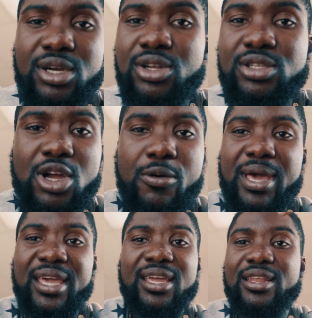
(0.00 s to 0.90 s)
are gonna start
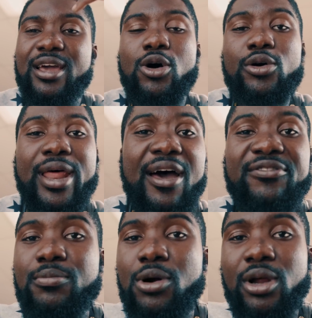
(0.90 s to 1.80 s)
making their own
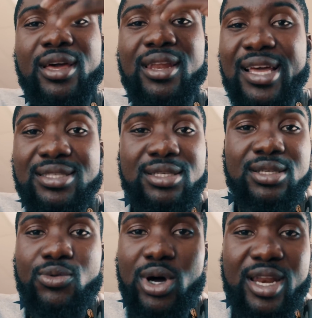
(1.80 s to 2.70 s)
aftermarket
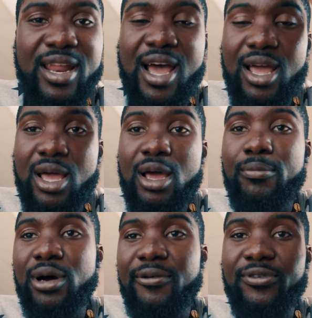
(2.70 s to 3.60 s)
lenses and whatnot.
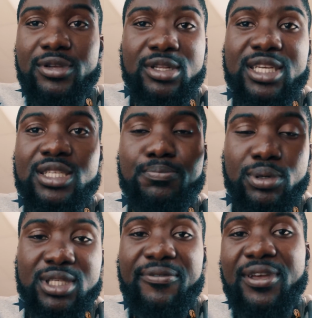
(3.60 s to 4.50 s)
But for this
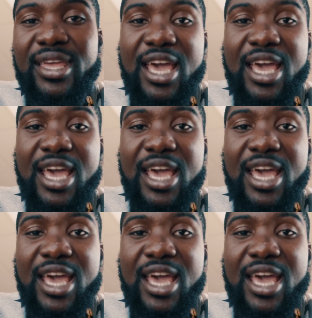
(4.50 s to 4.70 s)
specific